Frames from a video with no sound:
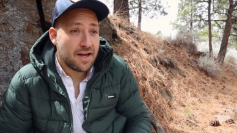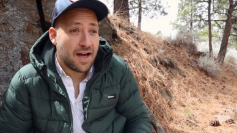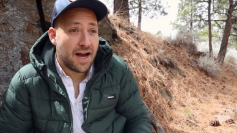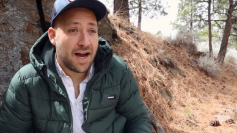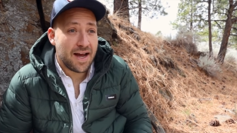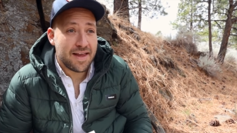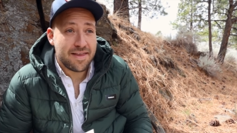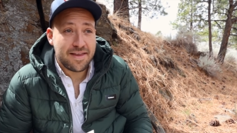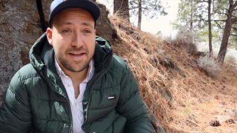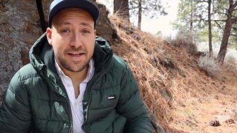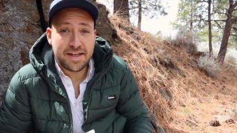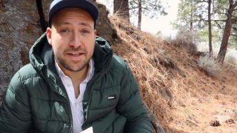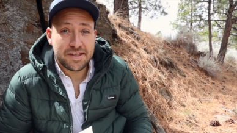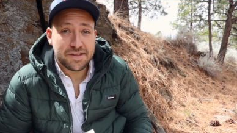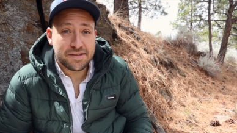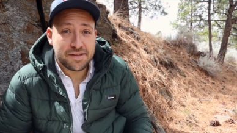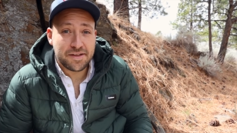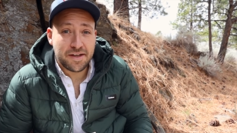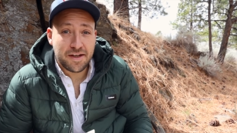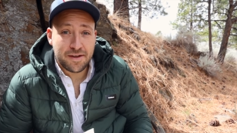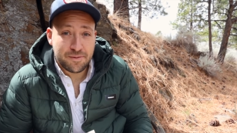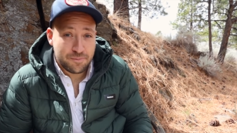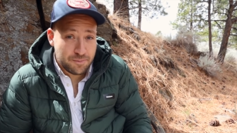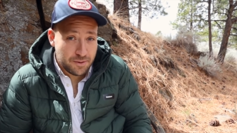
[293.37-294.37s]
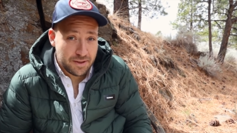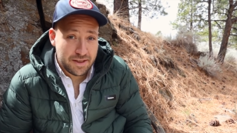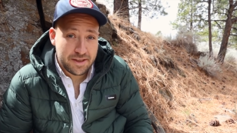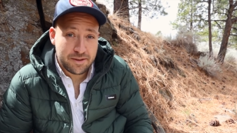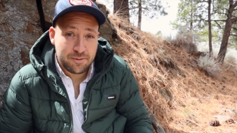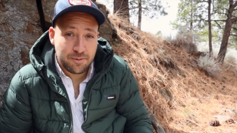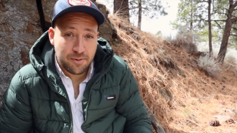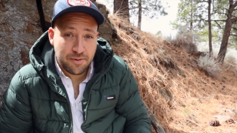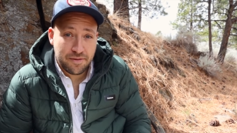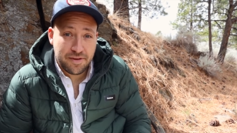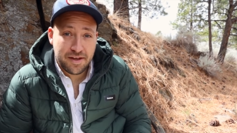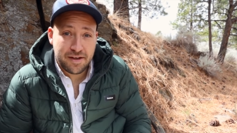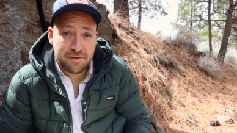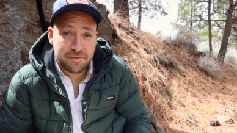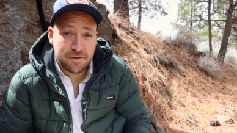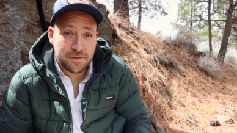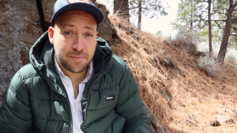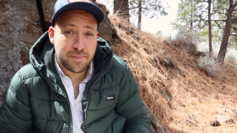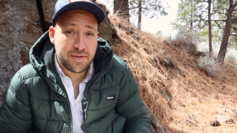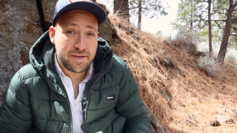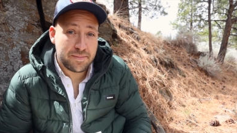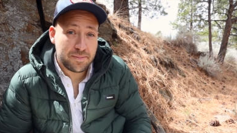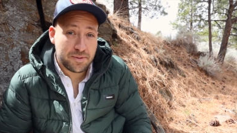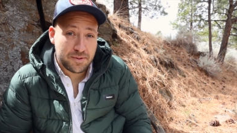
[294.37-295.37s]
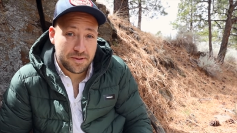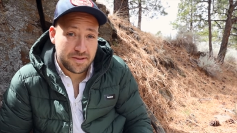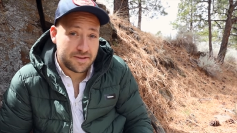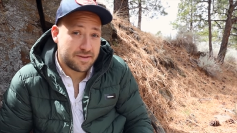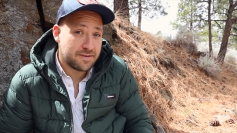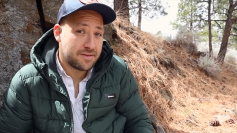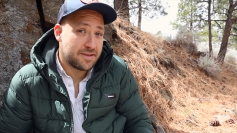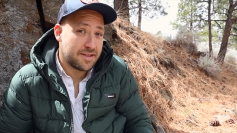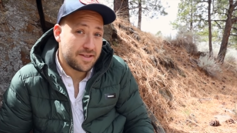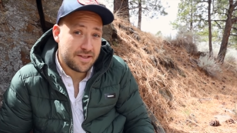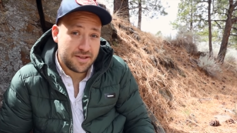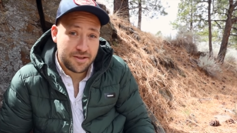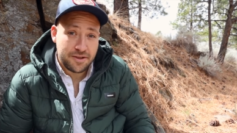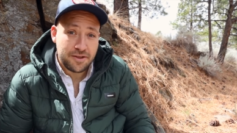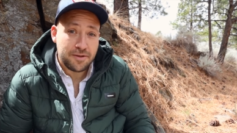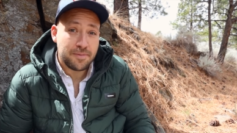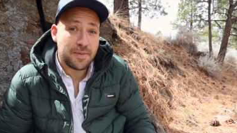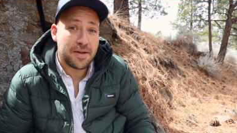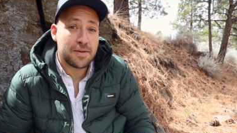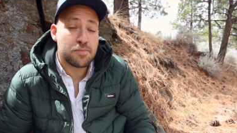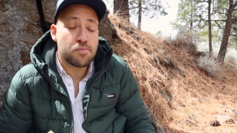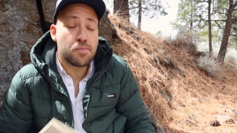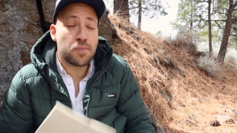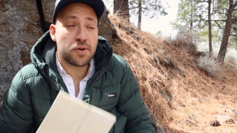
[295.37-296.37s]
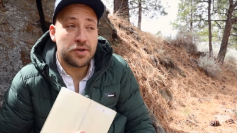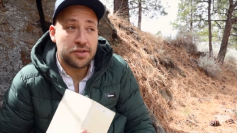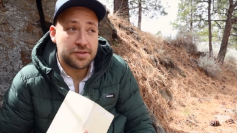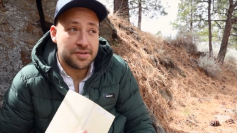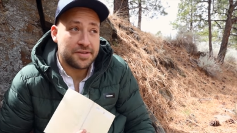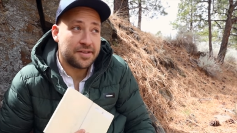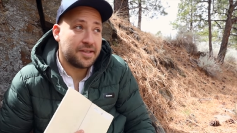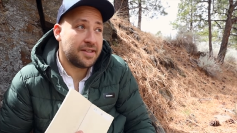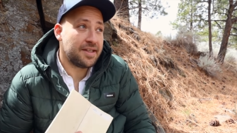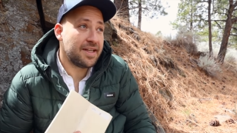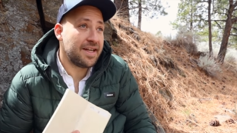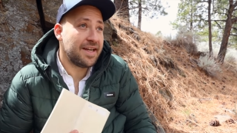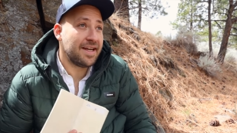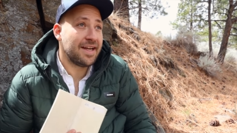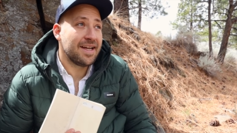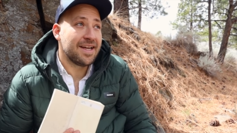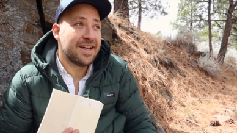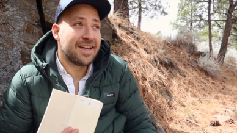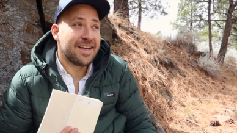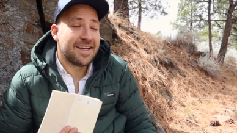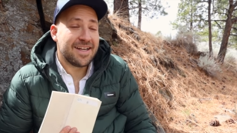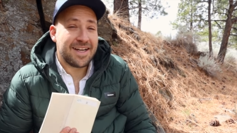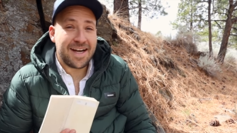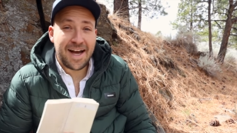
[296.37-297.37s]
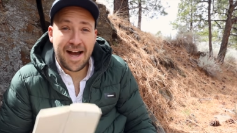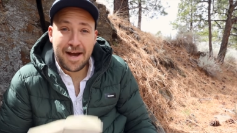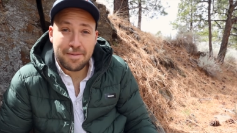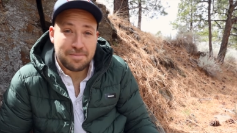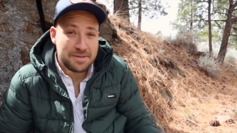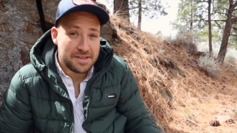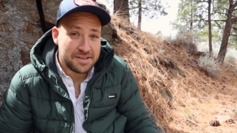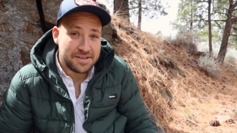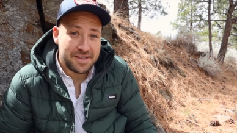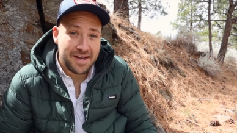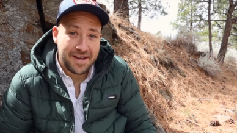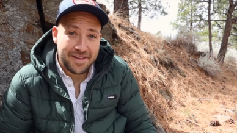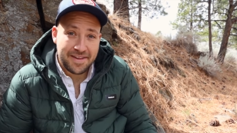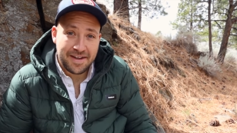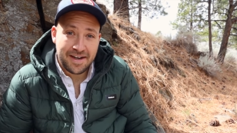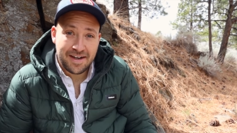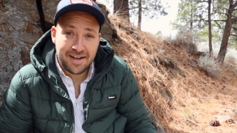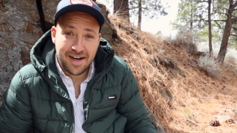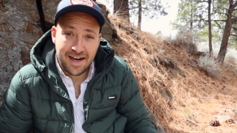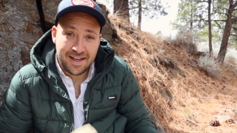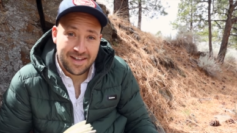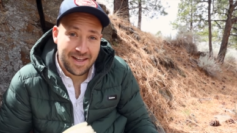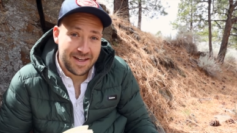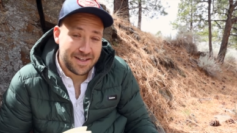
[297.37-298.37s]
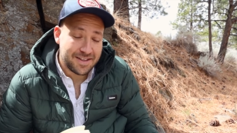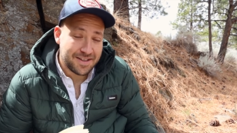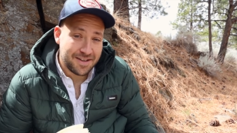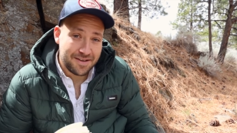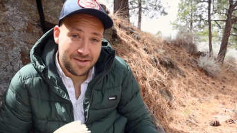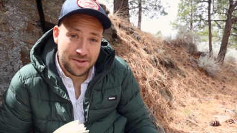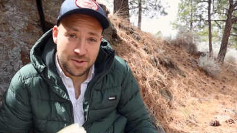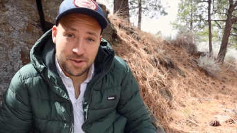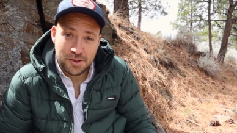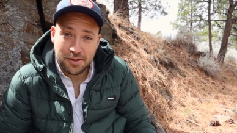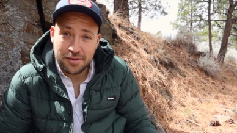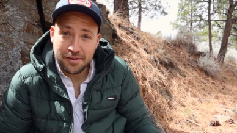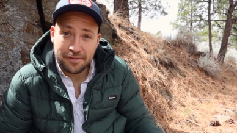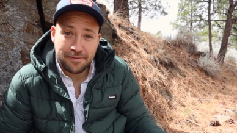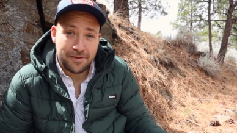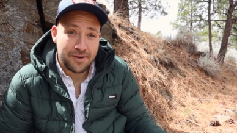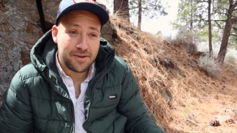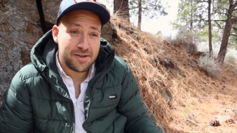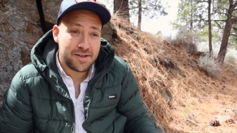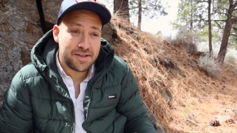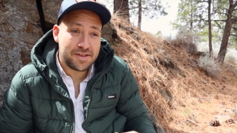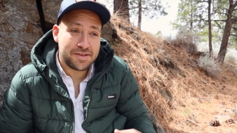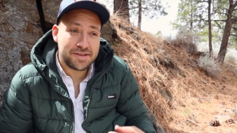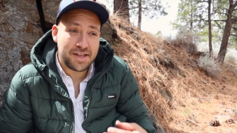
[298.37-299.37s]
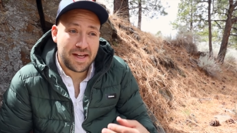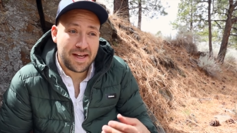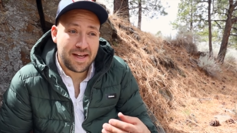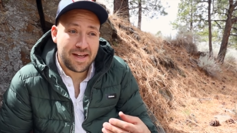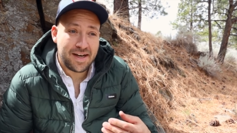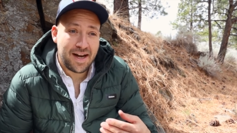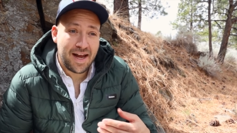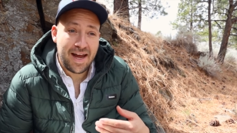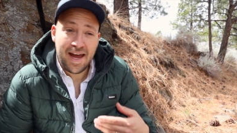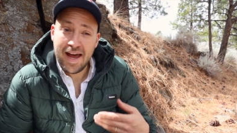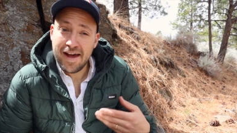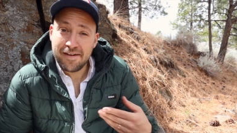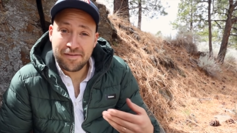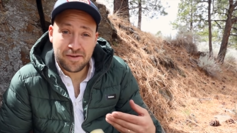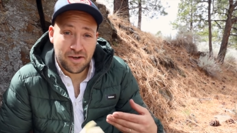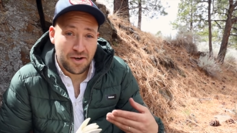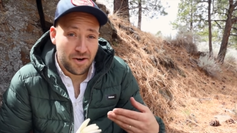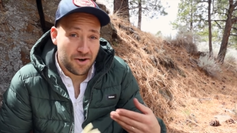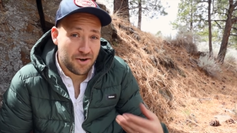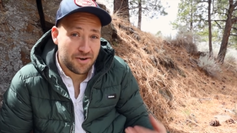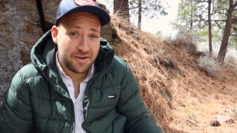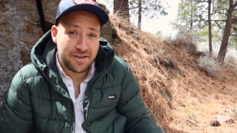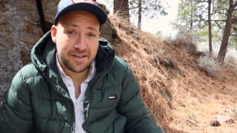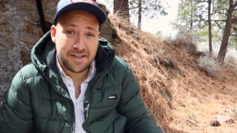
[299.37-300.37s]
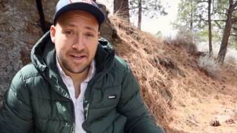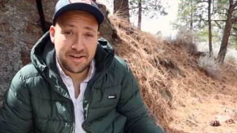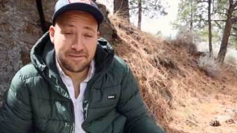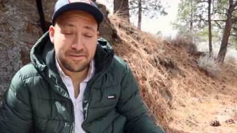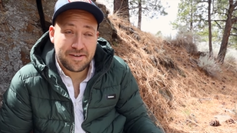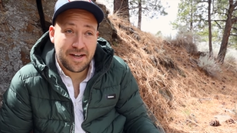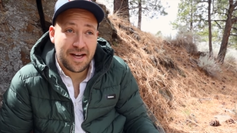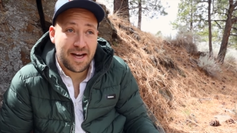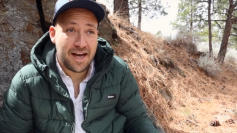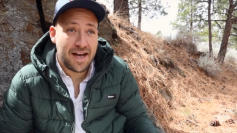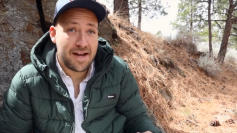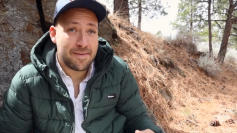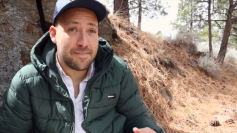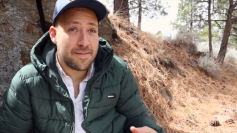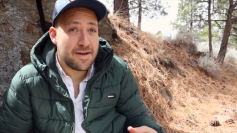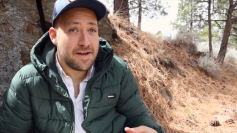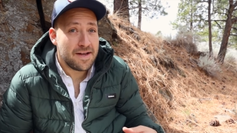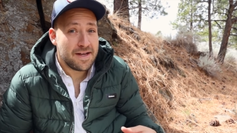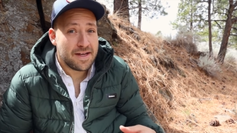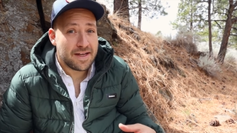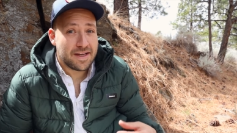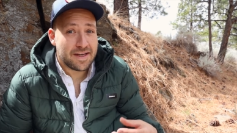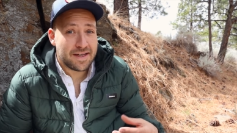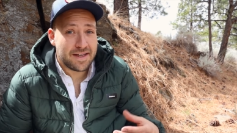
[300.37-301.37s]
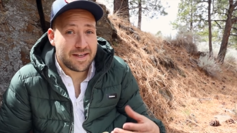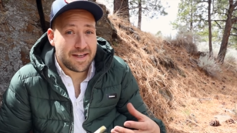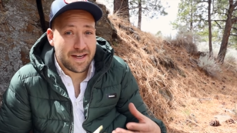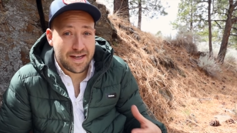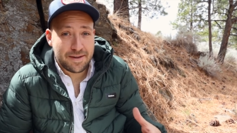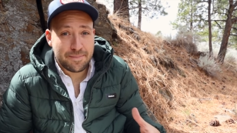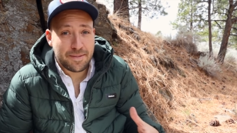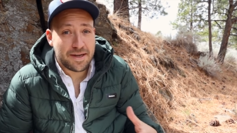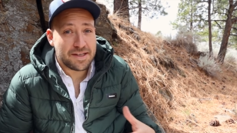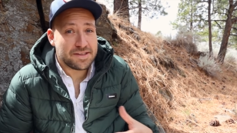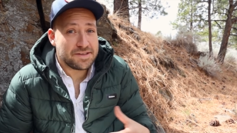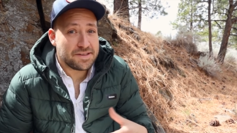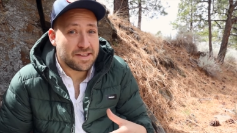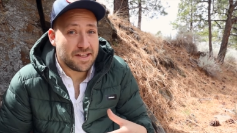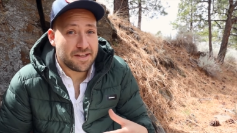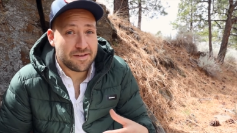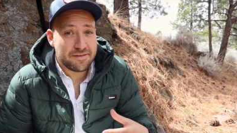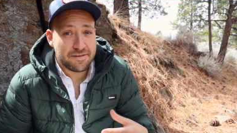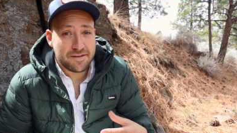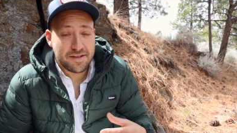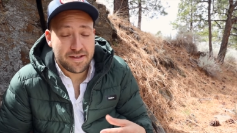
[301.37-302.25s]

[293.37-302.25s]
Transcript: I think it's a really cool thing for people to do, but personally, I'm just not there. I like to shoot the photos and I have a hard enough time getting myself